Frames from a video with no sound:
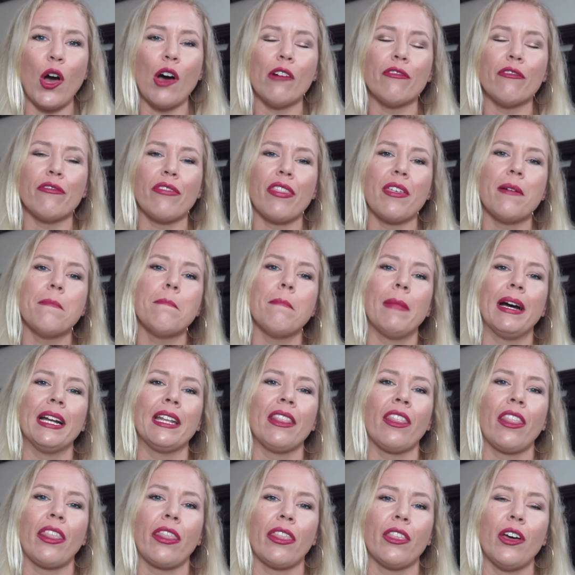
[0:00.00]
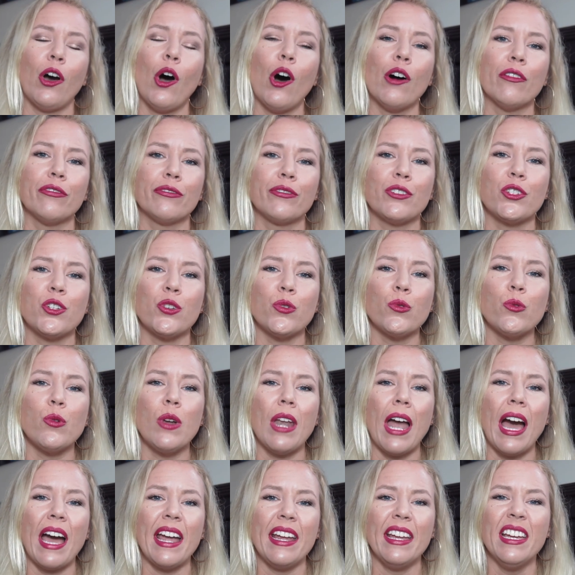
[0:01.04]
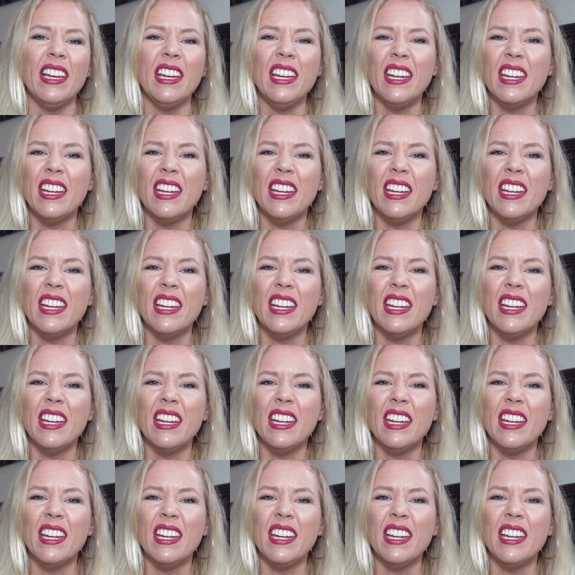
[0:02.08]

of the month of July?